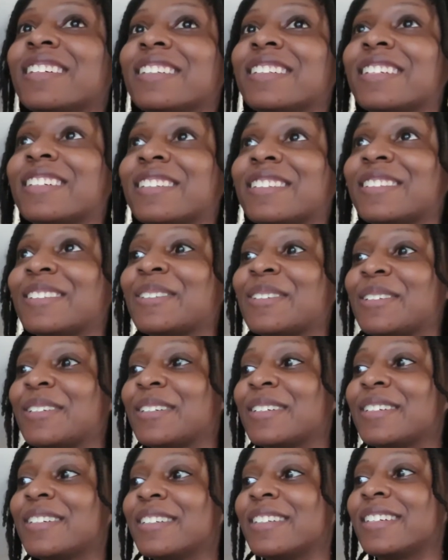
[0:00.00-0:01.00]
yeah
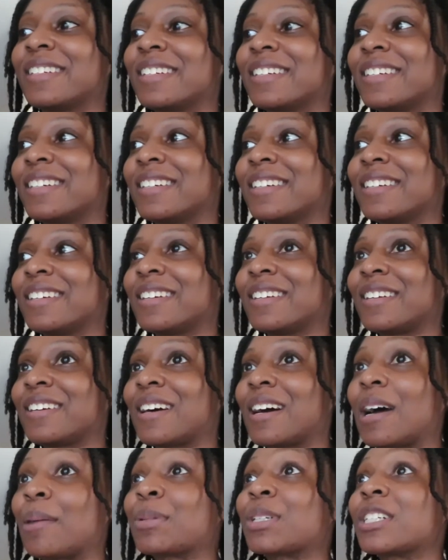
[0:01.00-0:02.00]

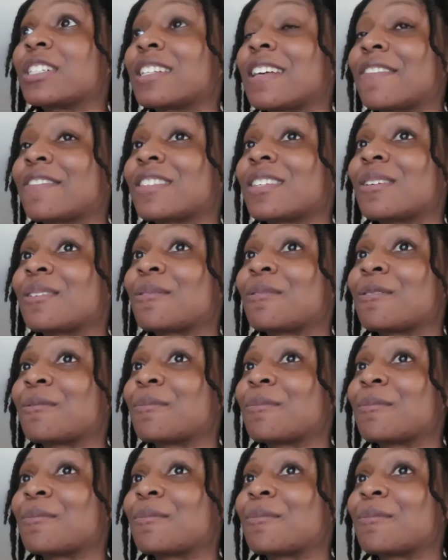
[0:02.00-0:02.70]
i'm gonna just have to